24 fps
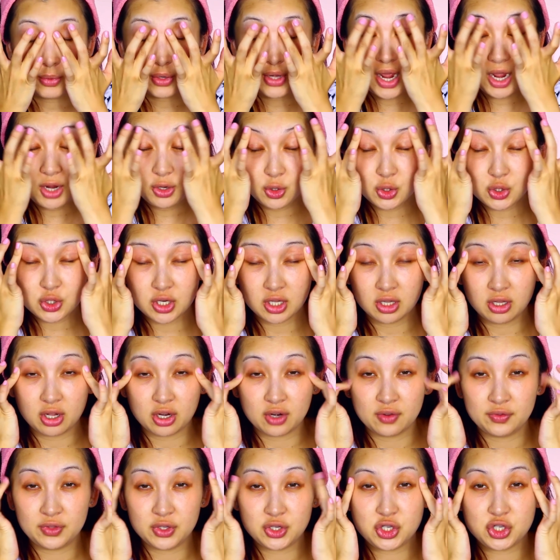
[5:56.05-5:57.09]
You know how usually a
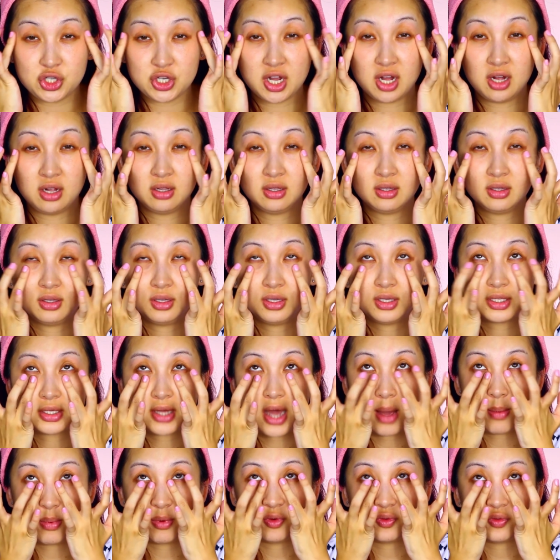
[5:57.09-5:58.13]
lot of the gel
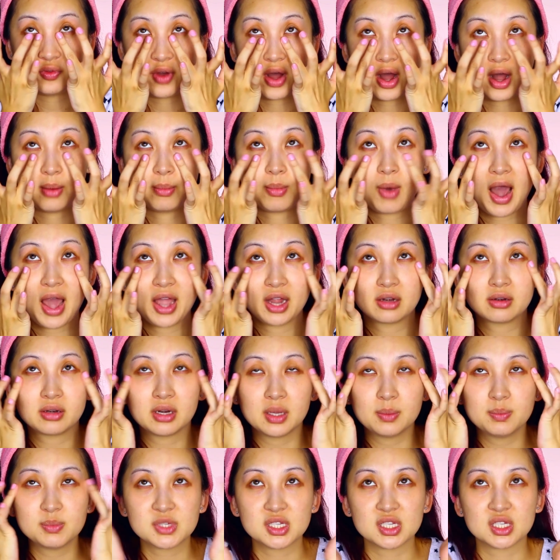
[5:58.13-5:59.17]
type of eye
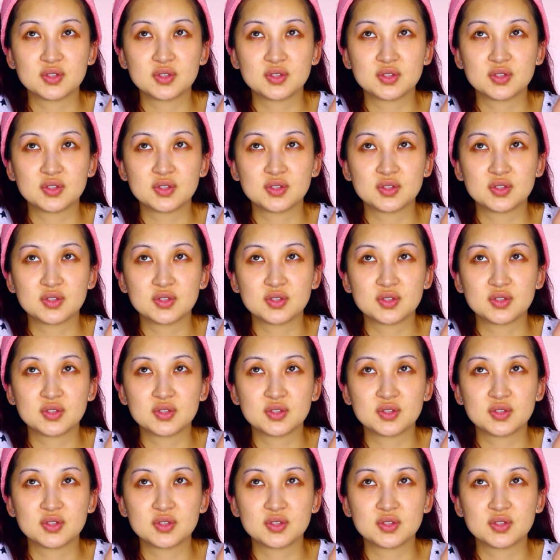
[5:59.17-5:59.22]
creams,